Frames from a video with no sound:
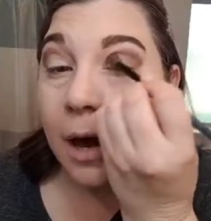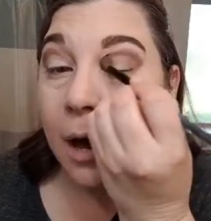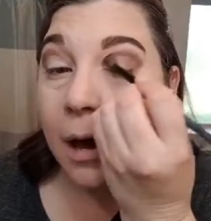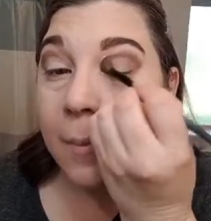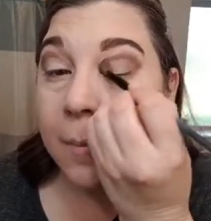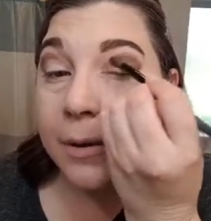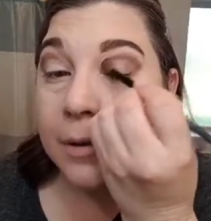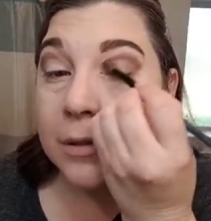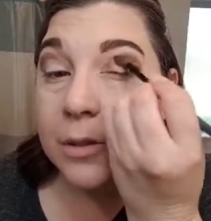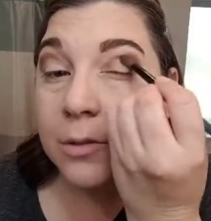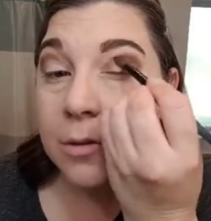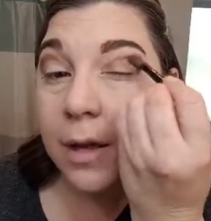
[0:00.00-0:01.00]
up
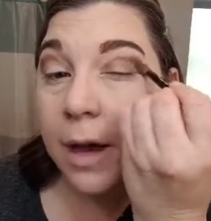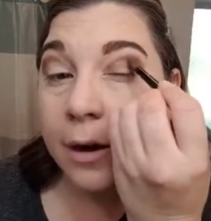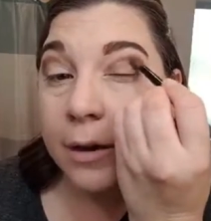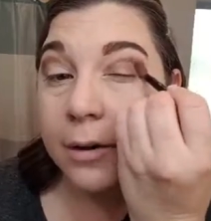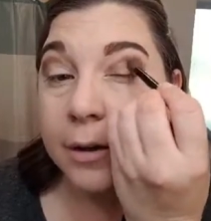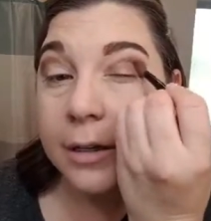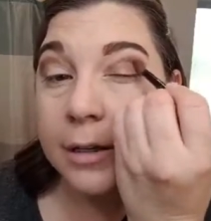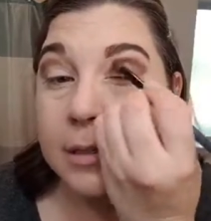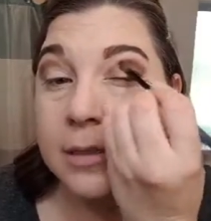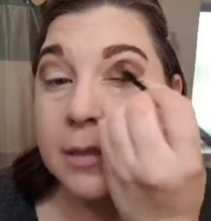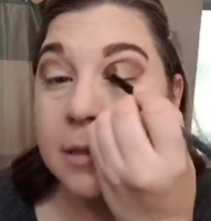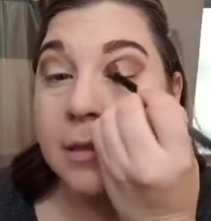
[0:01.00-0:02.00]
into that
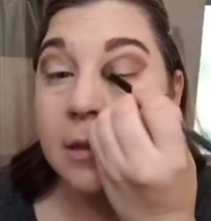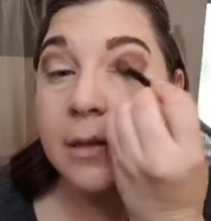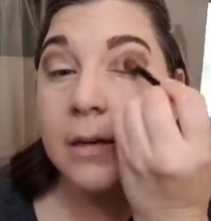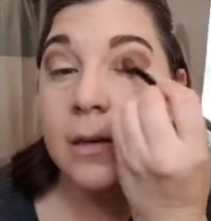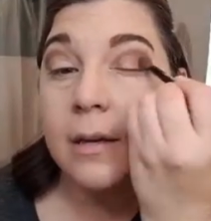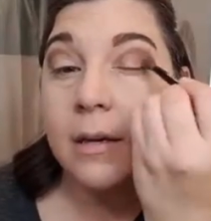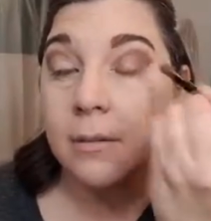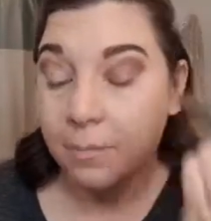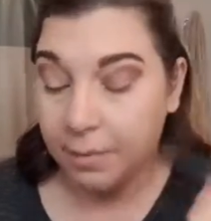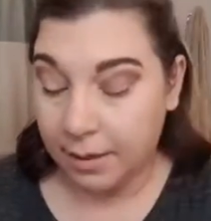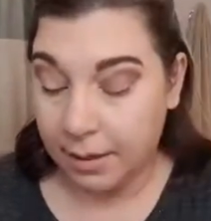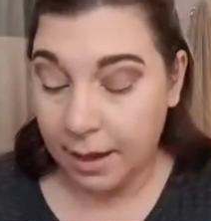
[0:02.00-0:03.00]
crease,
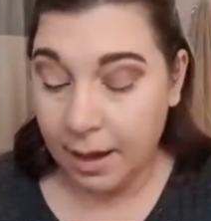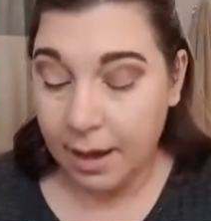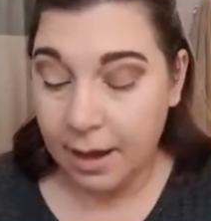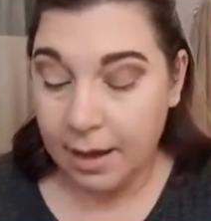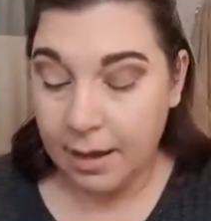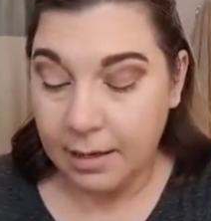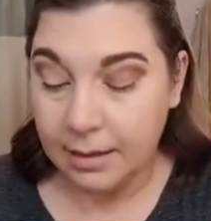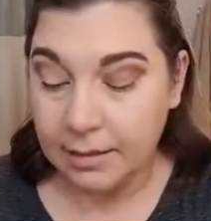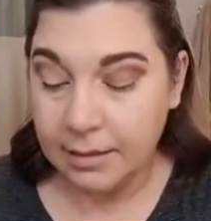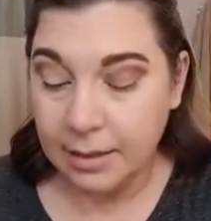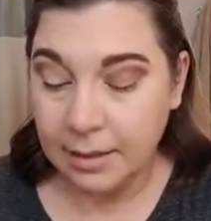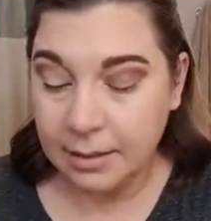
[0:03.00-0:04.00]
because